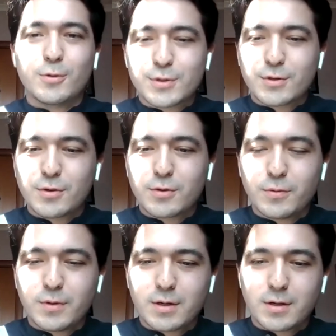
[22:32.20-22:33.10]

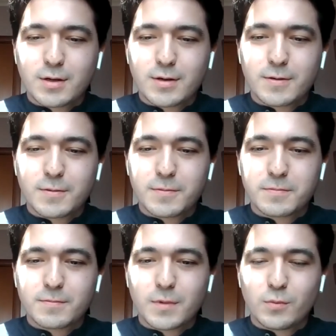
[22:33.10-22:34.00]
also
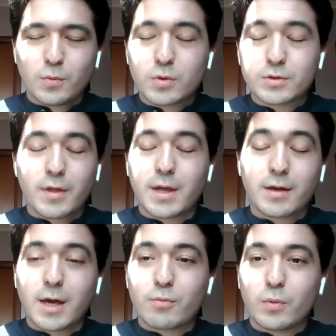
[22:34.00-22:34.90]
want to
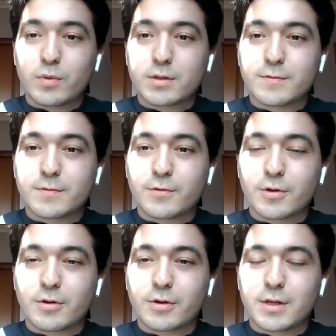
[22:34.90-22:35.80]
thank everyone
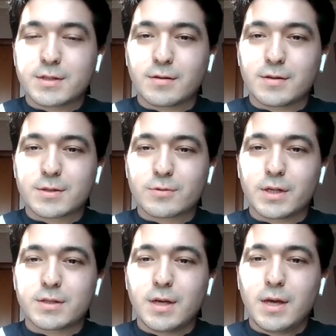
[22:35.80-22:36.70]
for organizing this
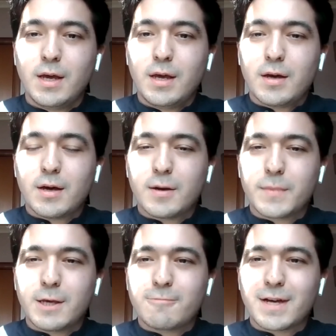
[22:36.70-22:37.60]
great
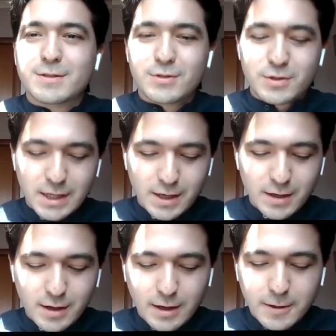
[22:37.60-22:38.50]
event
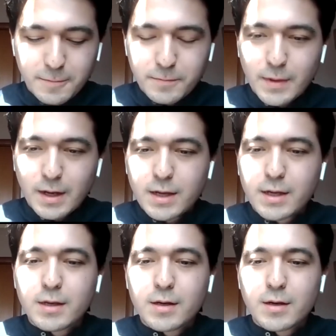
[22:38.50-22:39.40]
today.
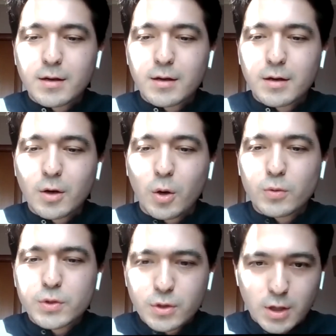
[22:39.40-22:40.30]
I
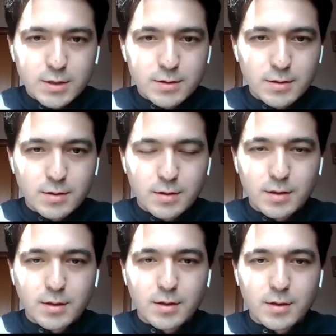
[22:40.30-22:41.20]
also got
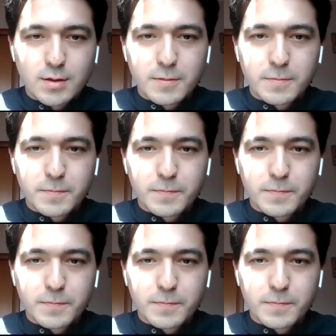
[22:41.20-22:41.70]
the